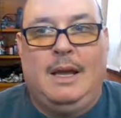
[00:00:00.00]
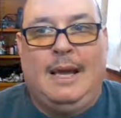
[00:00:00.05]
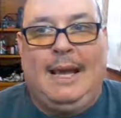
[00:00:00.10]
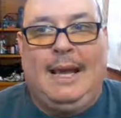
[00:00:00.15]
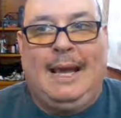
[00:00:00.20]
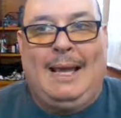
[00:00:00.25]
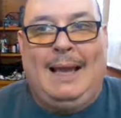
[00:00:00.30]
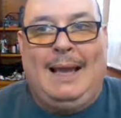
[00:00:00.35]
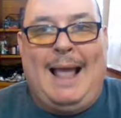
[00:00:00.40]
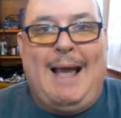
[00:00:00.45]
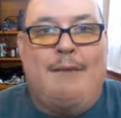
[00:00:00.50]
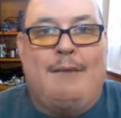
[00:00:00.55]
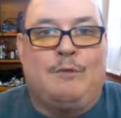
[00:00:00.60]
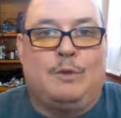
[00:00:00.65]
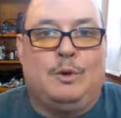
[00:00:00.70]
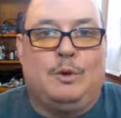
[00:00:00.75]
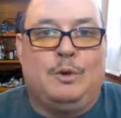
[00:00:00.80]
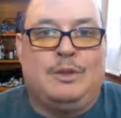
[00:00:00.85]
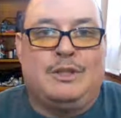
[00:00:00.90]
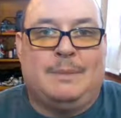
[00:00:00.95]
and have
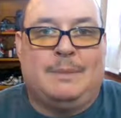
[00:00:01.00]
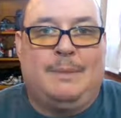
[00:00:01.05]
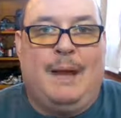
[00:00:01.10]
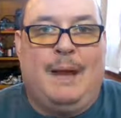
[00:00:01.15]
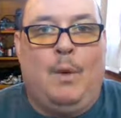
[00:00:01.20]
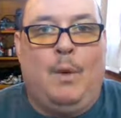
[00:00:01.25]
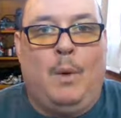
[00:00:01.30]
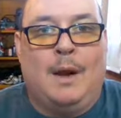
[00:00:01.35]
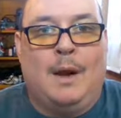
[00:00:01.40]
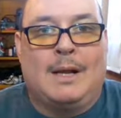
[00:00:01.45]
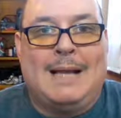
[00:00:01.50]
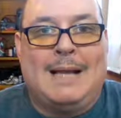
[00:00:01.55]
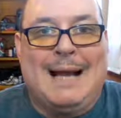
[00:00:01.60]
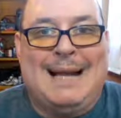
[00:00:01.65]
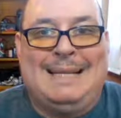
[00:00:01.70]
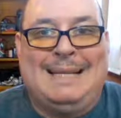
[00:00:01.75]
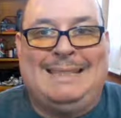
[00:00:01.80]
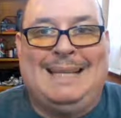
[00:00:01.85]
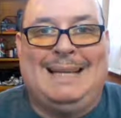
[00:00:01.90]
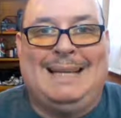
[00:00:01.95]
rules about where
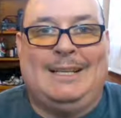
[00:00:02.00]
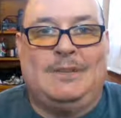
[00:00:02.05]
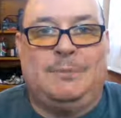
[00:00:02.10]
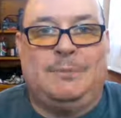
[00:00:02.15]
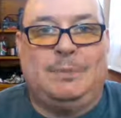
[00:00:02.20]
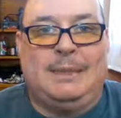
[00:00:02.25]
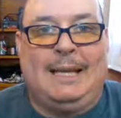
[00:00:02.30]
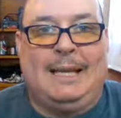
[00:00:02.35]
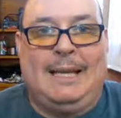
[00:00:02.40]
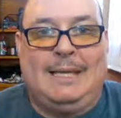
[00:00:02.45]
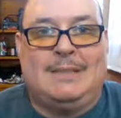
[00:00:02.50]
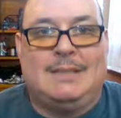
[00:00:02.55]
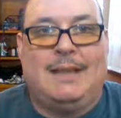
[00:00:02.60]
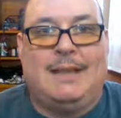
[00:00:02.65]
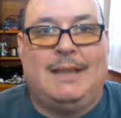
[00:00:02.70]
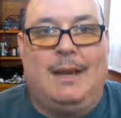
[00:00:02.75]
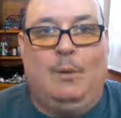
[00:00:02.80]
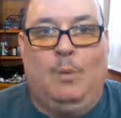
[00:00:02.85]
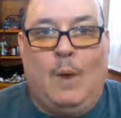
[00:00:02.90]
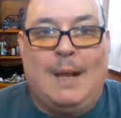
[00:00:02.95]
content is
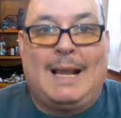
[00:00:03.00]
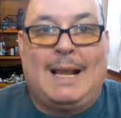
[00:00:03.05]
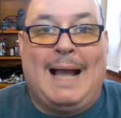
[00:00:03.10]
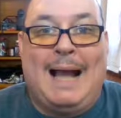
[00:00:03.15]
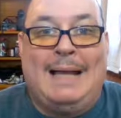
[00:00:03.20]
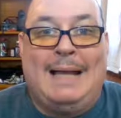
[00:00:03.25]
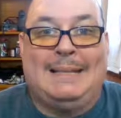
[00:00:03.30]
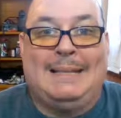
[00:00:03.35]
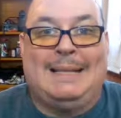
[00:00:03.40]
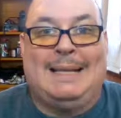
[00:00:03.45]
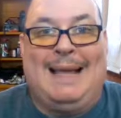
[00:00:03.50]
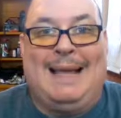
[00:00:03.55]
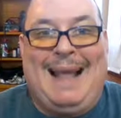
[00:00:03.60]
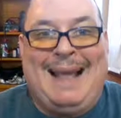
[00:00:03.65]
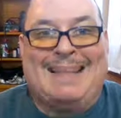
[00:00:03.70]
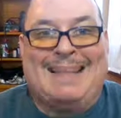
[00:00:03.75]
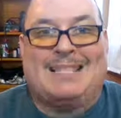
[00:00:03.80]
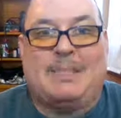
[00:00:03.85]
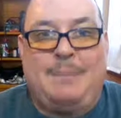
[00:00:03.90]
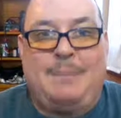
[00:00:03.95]
placed and what content
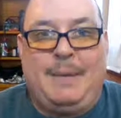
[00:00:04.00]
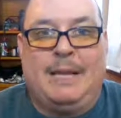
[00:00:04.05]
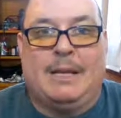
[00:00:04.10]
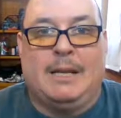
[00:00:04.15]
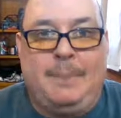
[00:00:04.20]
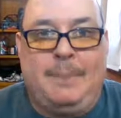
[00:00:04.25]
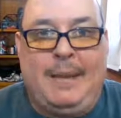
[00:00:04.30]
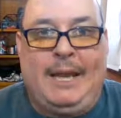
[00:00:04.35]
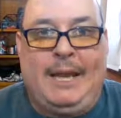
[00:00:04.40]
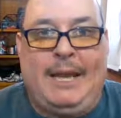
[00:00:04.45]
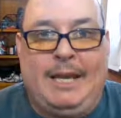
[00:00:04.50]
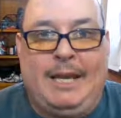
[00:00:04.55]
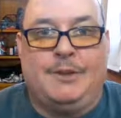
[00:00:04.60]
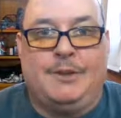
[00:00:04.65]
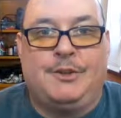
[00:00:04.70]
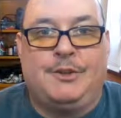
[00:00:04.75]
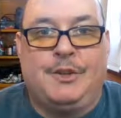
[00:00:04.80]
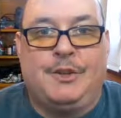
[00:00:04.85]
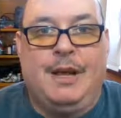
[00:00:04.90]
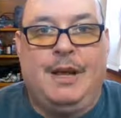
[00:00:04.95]
has to be on a
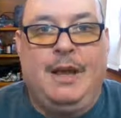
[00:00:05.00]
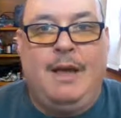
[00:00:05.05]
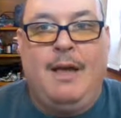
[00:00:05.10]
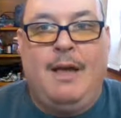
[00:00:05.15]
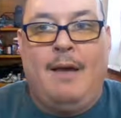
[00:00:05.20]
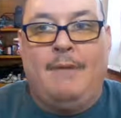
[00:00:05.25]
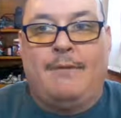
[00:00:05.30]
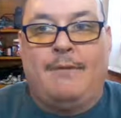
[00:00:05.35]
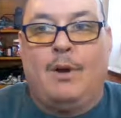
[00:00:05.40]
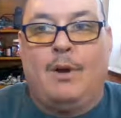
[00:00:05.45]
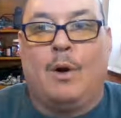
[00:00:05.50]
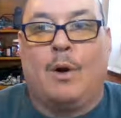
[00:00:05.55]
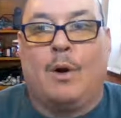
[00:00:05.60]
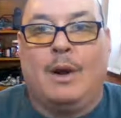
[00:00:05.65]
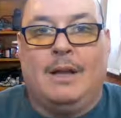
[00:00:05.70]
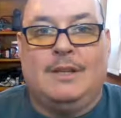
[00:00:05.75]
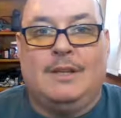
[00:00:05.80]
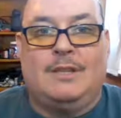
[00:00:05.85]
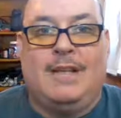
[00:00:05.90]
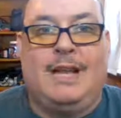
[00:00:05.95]
page for your
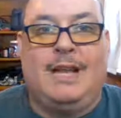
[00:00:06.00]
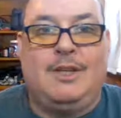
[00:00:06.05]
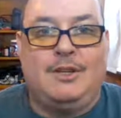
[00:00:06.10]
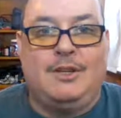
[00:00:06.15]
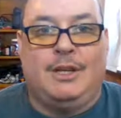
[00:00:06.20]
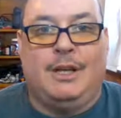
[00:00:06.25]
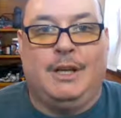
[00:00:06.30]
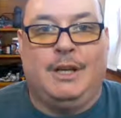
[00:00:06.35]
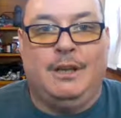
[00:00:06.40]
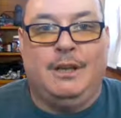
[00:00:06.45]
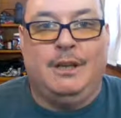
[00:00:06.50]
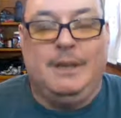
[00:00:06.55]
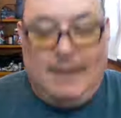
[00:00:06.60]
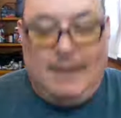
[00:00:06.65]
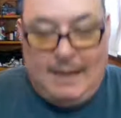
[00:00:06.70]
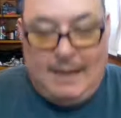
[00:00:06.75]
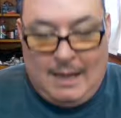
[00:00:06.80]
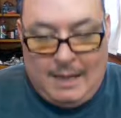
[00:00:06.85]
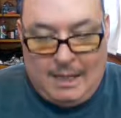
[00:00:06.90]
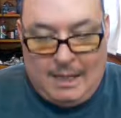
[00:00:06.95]
organization,
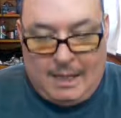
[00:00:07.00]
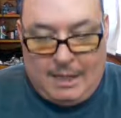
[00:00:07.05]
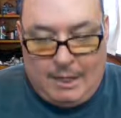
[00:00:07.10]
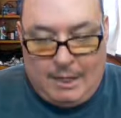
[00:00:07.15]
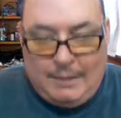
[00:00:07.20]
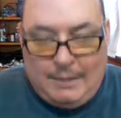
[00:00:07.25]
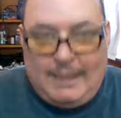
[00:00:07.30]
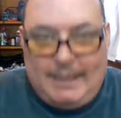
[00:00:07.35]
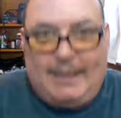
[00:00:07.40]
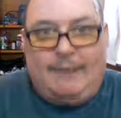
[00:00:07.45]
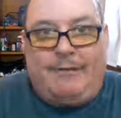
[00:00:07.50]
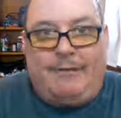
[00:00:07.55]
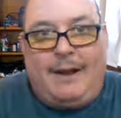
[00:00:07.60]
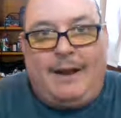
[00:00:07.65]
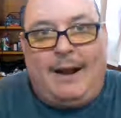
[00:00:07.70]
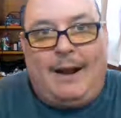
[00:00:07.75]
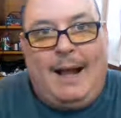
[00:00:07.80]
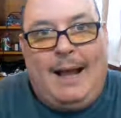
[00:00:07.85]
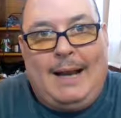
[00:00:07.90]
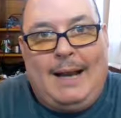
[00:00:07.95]
you need to
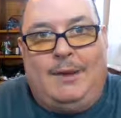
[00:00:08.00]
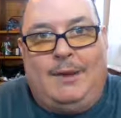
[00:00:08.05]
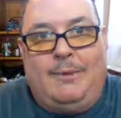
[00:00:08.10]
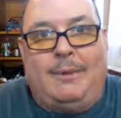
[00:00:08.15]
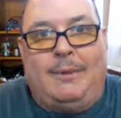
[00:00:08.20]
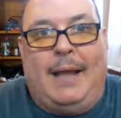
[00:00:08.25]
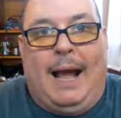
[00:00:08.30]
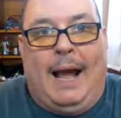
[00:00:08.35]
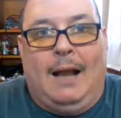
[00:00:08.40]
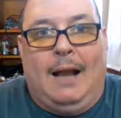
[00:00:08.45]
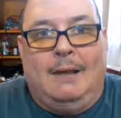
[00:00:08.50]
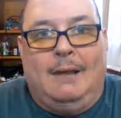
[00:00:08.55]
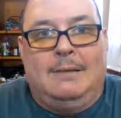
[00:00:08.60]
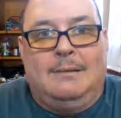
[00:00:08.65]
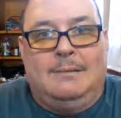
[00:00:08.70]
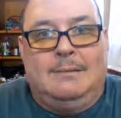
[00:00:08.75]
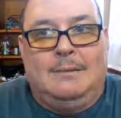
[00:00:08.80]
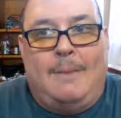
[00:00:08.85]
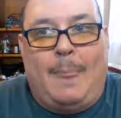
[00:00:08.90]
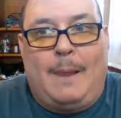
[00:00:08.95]
figure out how to do that.
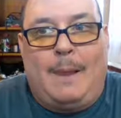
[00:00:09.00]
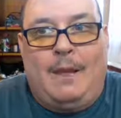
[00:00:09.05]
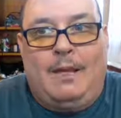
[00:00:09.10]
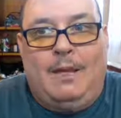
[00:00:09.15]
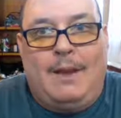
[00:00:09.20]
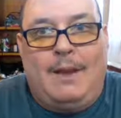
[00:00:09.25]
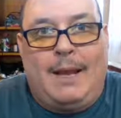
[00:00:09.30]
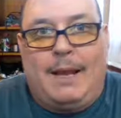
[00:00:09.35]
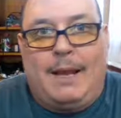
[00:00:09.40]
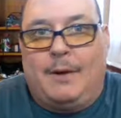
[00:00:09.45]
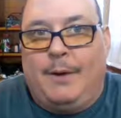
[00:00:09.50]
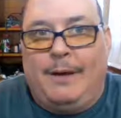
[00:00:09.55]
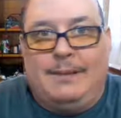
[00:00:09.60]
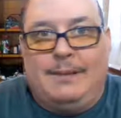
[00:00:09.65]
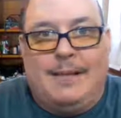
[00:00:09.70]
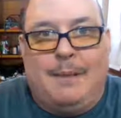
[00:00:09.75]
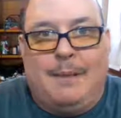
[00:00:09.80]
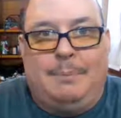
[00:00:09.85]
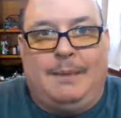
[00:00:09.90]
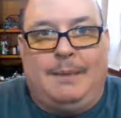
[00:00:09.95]
You got to create
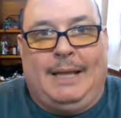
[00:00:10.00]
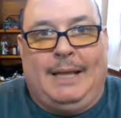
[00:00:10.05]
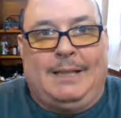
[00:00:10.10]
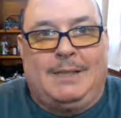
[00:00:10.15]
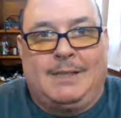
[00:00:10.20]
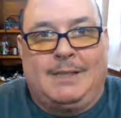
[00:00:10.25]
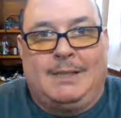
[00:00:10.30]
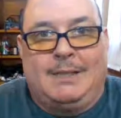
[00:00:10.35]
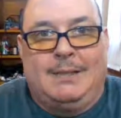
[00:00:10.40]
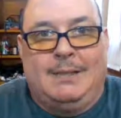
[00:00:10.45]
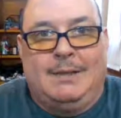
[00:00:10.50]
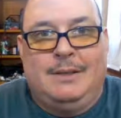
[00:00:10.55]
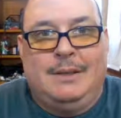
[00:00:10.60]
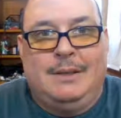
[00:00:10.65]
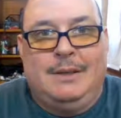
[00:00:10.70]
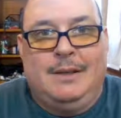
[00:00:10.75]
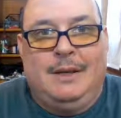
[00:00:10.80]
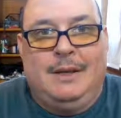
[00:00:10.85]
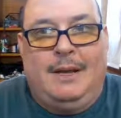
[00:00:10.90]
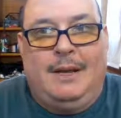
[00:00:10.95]
templates,
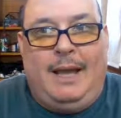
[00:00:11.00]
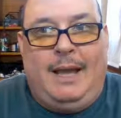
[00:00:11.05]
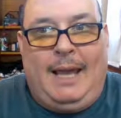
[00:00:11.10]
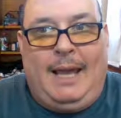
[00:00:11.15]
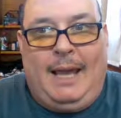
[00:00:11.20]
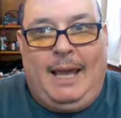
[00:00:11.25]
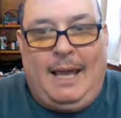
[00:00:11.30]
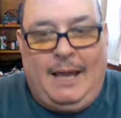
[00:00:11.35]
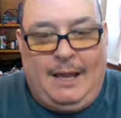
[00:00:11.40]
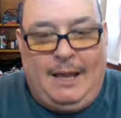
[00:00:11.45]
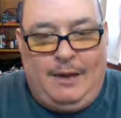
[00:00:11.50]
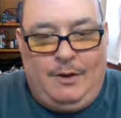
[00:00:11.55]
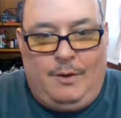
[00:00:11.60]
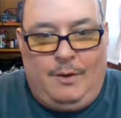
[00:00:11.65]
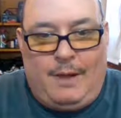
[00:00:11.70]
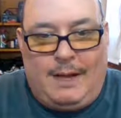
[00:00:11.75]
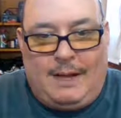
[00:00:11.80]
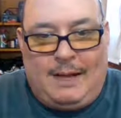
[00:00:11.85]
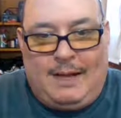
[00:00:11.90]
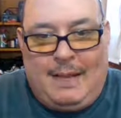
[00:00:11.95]
and
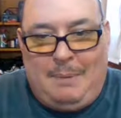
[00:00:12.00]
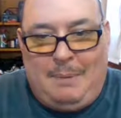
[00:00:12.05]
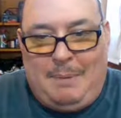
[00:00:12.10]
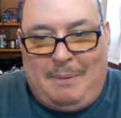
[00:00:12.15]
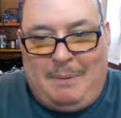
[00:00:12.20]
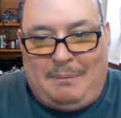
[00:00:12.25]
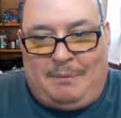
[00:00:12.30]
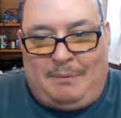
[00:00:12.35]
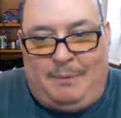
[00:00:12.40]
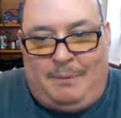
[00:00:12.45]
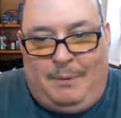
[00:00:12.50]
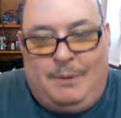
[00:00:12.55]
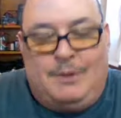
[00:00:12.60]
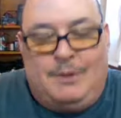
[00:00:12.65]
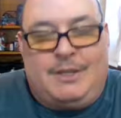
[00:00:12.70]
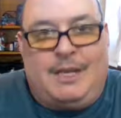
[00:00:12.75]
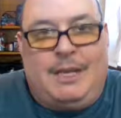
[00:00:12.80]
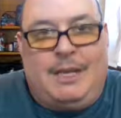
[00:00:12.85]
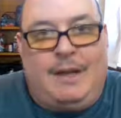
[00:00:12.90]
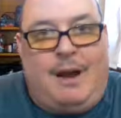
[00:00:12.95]
you got to keep people from
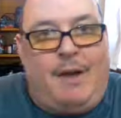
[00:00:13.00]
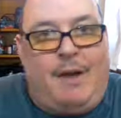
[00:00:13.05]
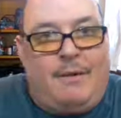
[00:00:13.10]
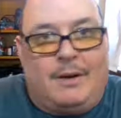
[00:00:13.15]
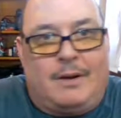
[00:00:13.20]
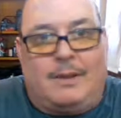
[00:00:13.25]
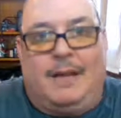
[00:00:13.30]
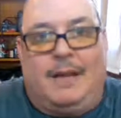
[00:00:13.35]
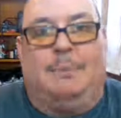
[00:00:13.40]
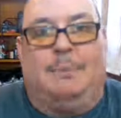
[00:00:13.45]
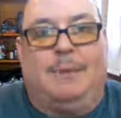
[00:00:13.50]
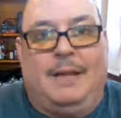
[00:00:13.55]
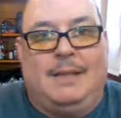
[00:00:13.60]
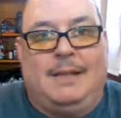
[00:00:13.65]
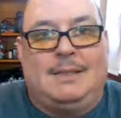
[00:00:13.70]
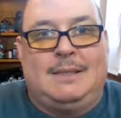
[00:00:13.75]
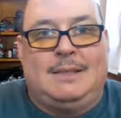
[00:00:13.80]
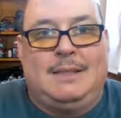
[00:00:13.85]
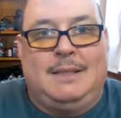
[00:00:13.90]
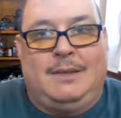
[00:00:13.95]
using other
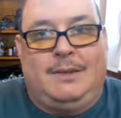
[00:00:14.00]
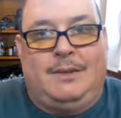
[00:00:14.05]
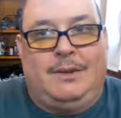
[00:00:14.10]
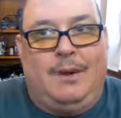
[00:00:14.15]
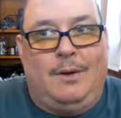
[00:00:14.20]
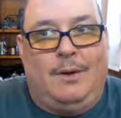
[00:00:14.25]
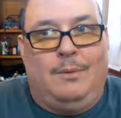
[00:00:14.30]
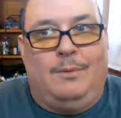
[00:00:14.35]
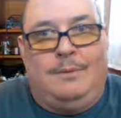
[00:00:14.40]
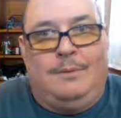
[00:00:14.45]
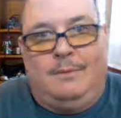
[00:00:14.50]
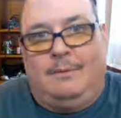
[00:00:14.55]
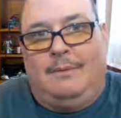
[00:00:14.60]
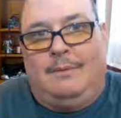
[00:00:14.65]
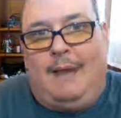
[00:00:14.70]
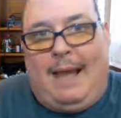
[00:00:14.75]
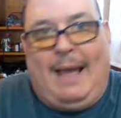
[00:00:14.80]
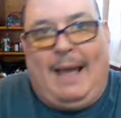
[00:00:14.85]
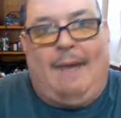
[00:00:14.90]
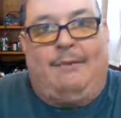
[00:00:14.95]
templates that don't
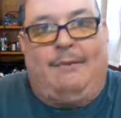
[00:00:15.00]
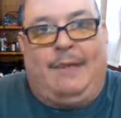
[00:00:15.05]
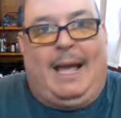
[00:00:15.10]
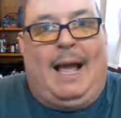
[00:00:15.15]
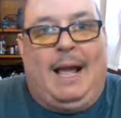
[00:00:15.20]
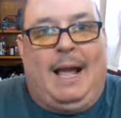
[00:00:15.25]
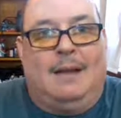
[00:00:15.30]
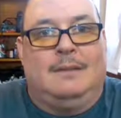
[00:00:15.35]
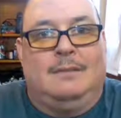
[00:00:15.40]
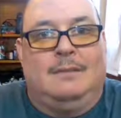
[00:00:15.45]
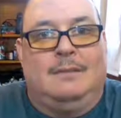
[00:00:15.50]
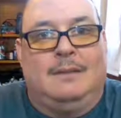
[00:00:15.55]
have that.